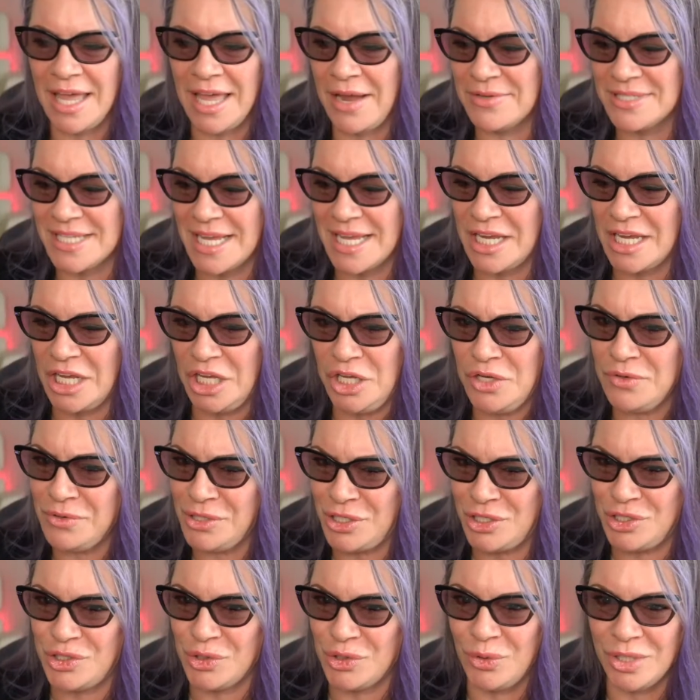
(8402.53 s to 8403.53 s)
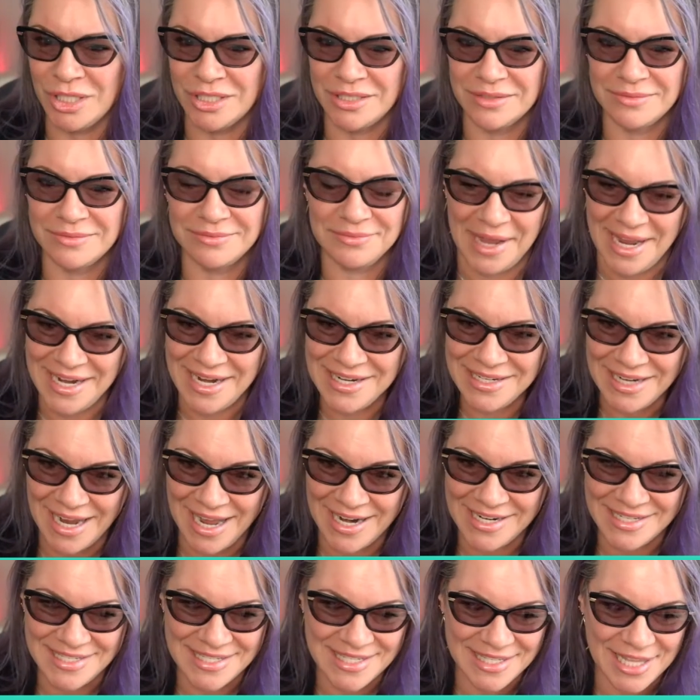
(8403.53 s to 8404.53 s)
was like, you short and kind
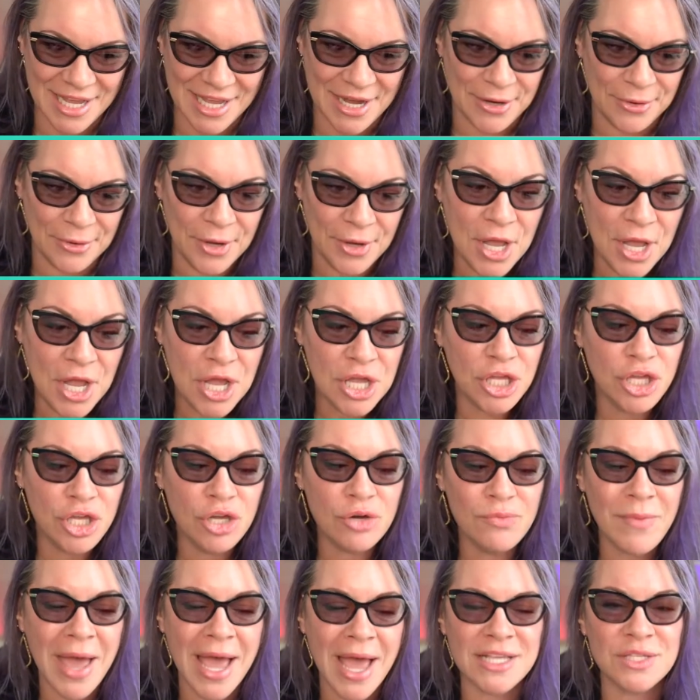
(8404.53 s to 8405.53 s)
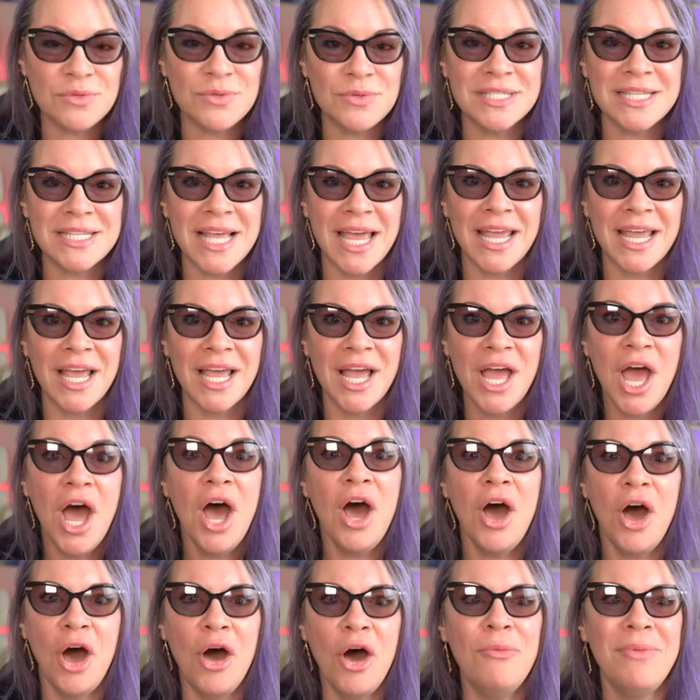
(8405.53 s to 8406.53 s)
of slow. UMass was like,
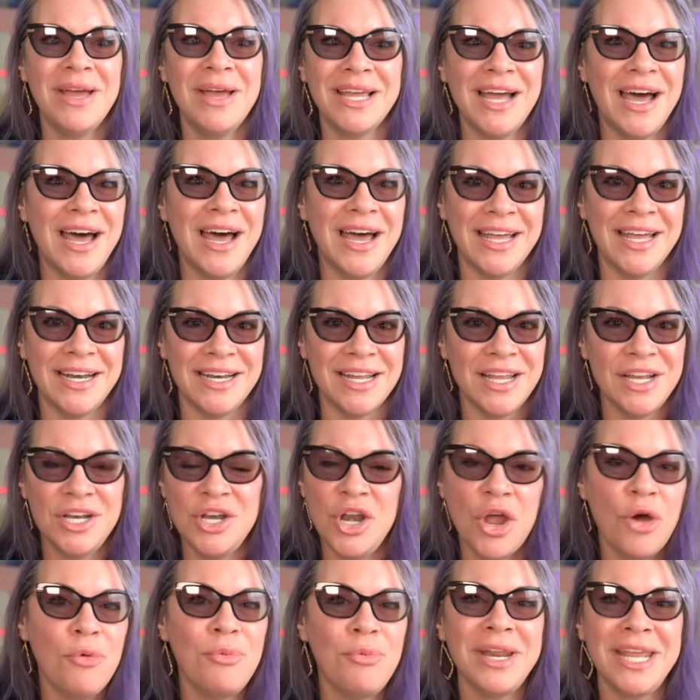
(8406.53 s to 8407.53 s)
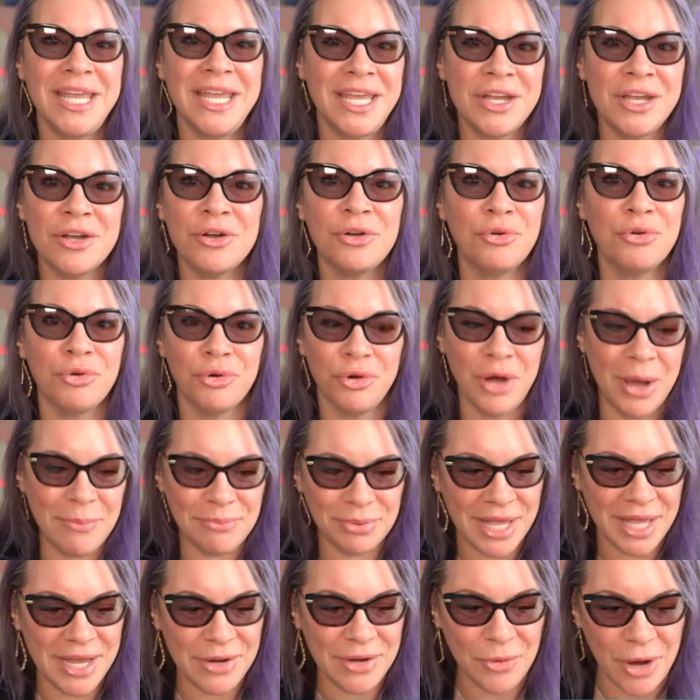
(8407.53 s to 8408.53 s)
oh my God, nobody here grew up
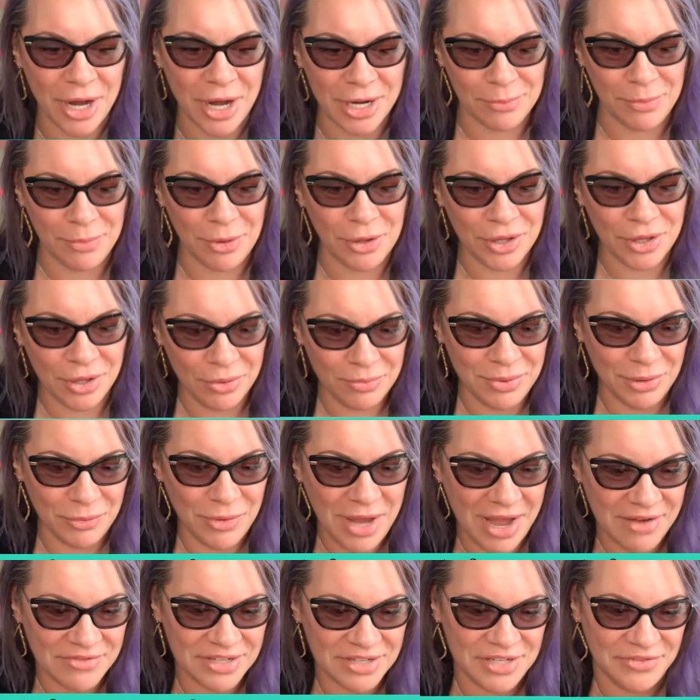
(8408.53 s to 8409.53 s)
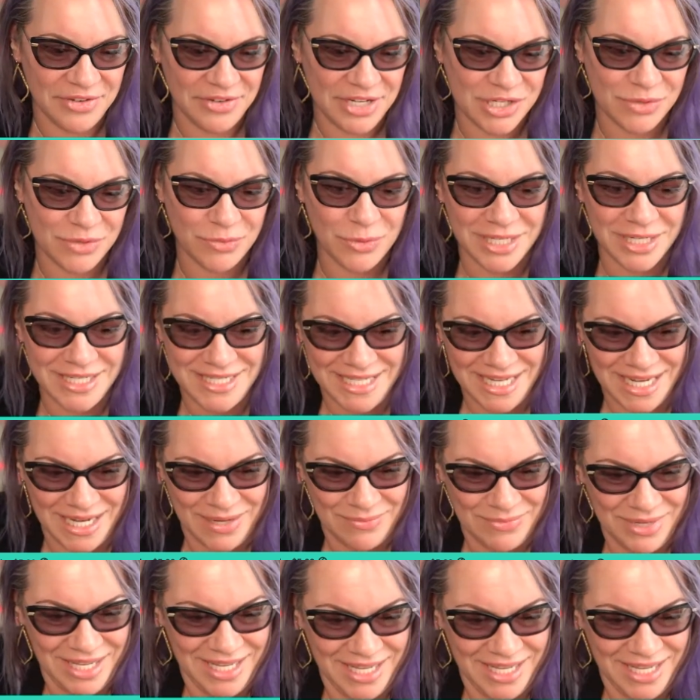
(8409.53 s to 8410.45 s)
playing water polo, but we have a division one team.